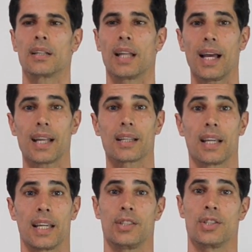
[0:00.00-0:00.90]
that
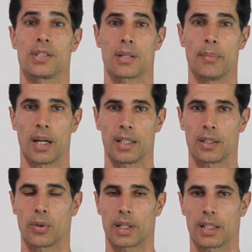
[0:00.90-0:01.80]
ages the body
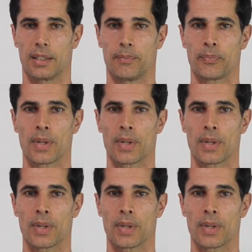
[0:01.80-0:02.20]
quickly.